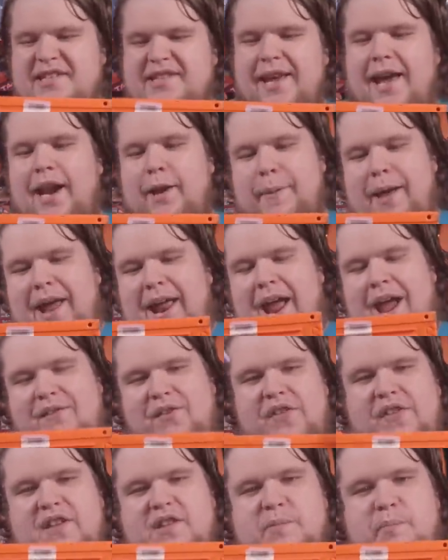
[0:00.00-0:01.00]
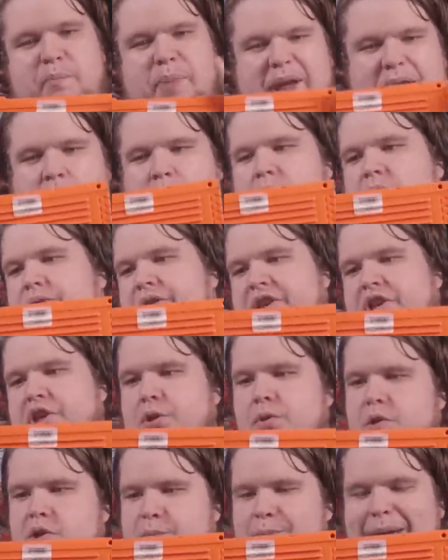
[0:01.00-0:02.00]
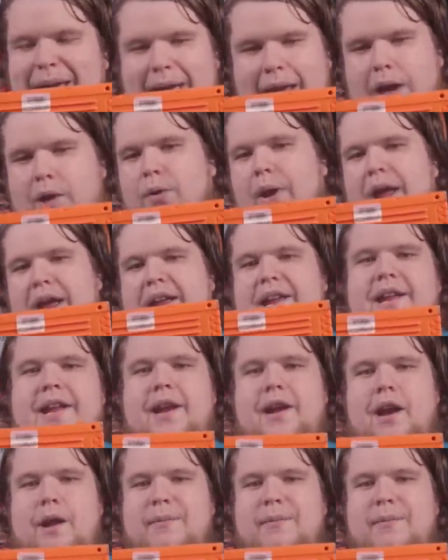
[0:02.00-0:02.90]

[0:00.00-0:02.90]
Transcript: said about having this big old huge mag right here.